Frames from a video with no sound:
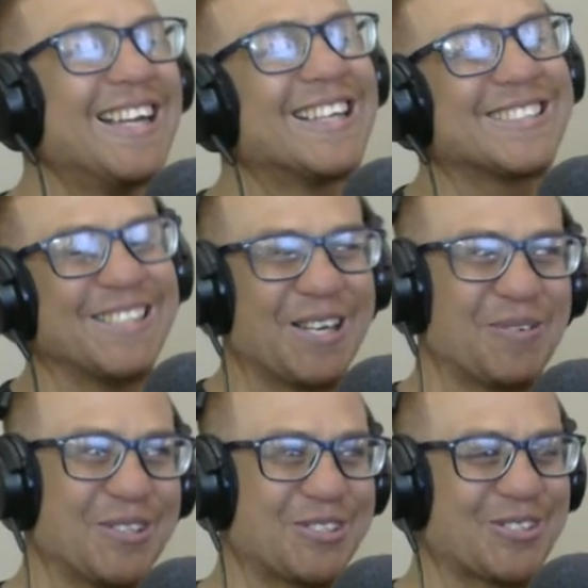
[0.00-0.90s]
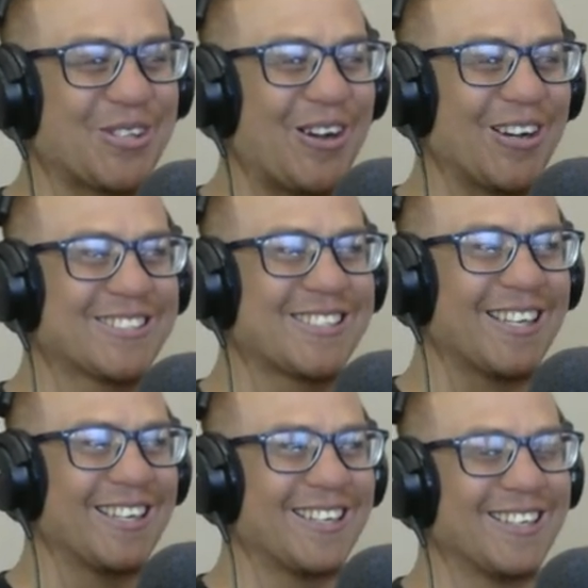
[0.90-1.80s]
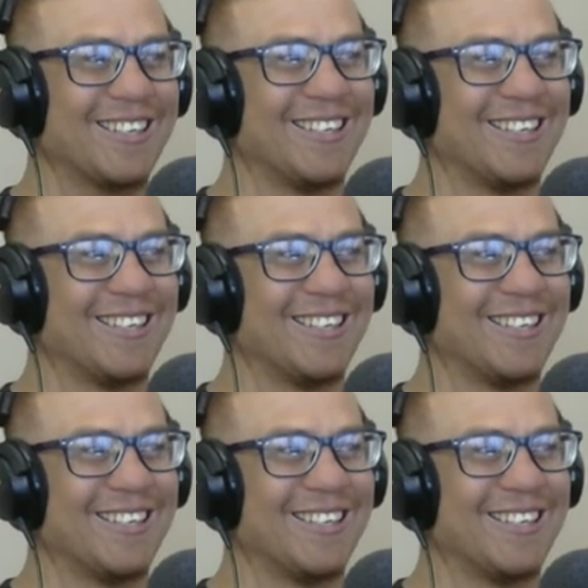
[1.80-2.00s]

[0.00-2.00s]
Isn't that what Stark said?